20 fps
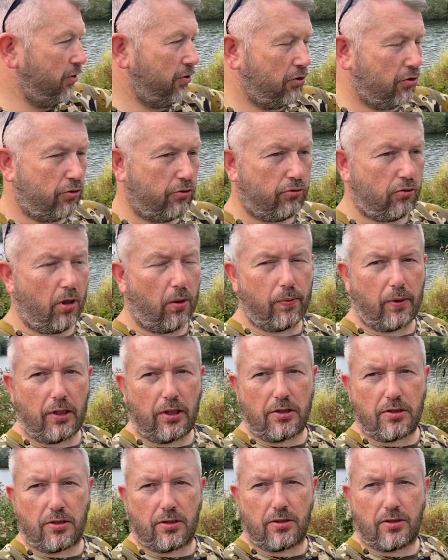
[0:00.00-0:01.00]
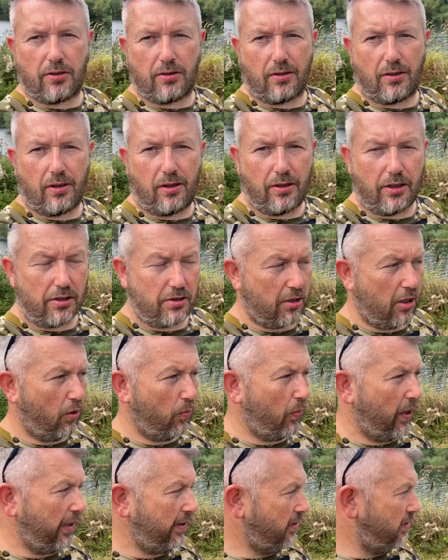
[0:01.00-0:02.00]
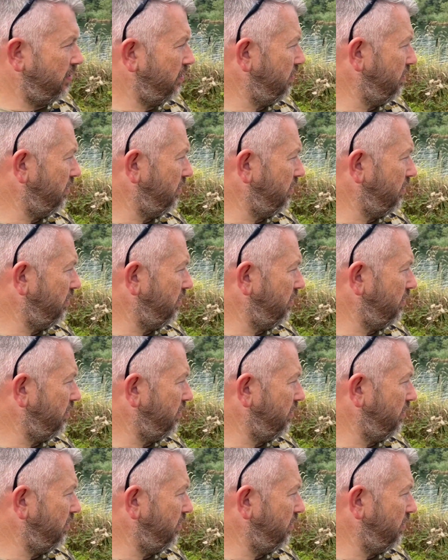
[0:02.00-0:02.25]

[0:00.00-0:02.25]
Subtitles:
just drop on its own weight.